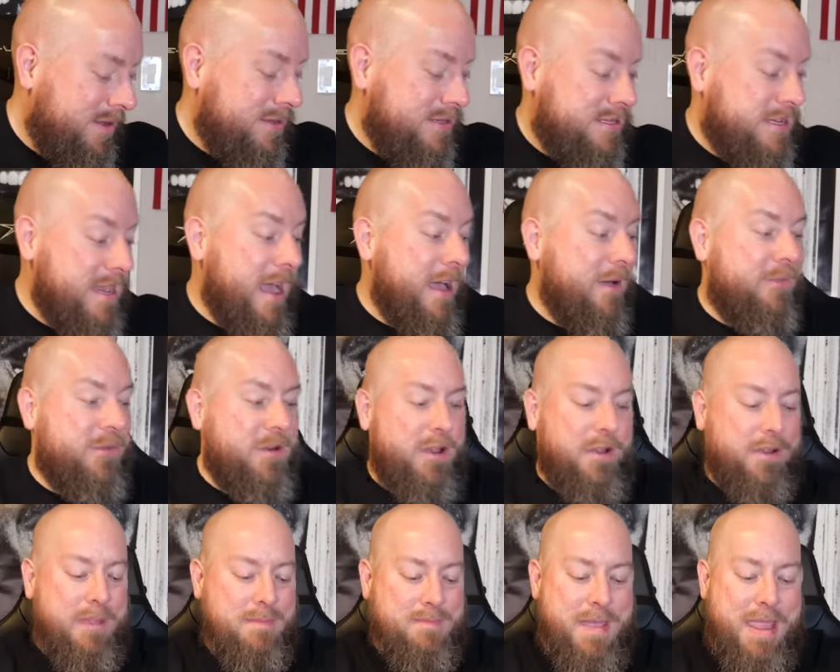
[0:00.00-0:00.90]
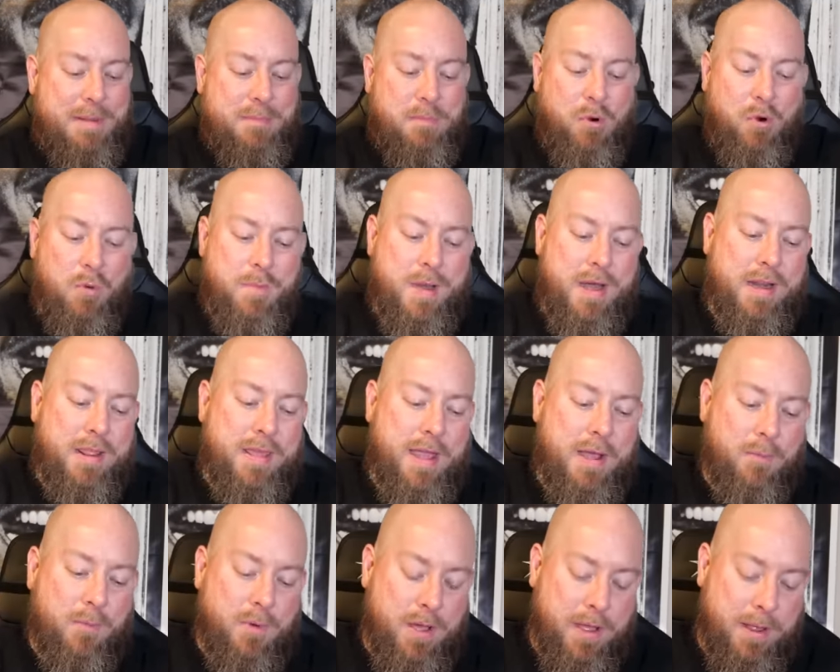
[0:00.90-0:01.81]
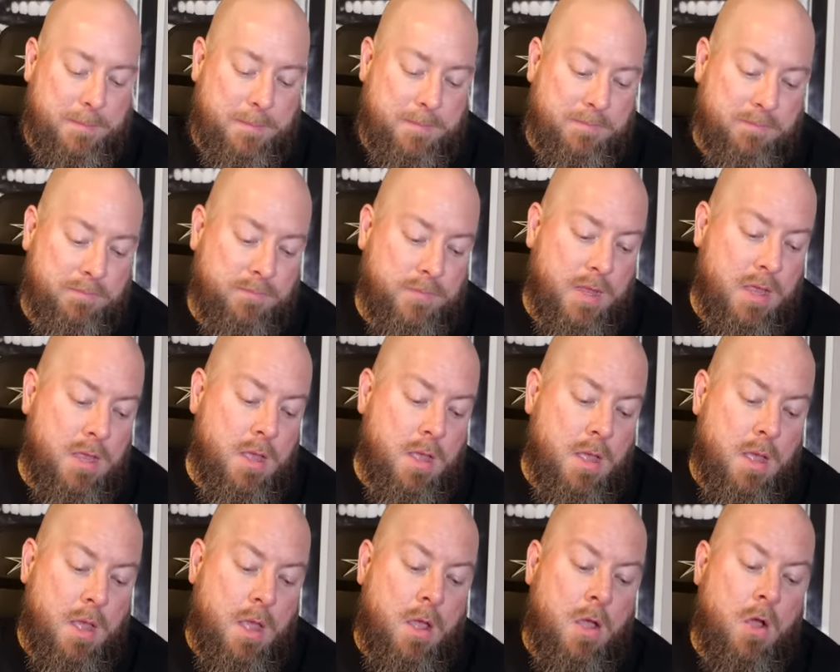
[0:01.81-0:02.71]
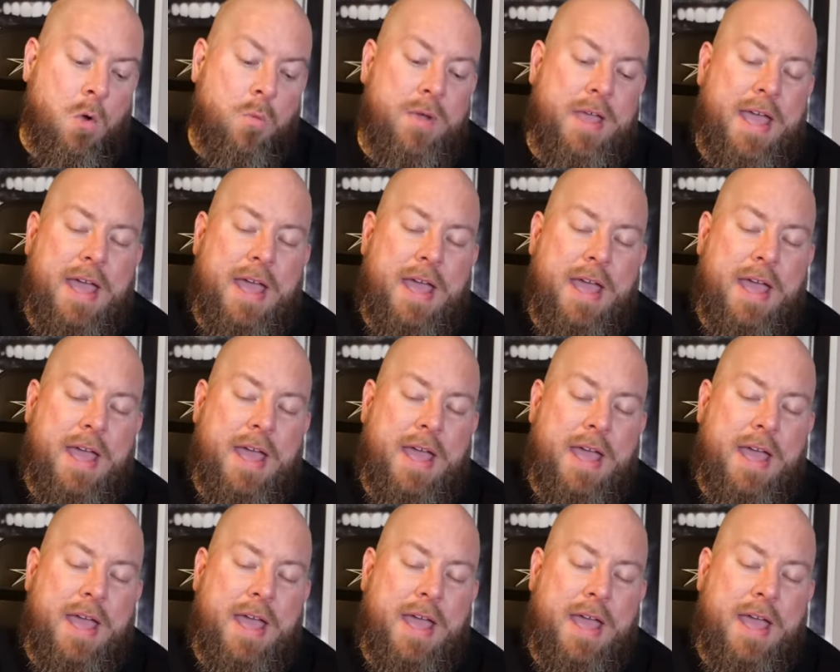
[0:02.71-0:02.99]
Definitely make more money that way. We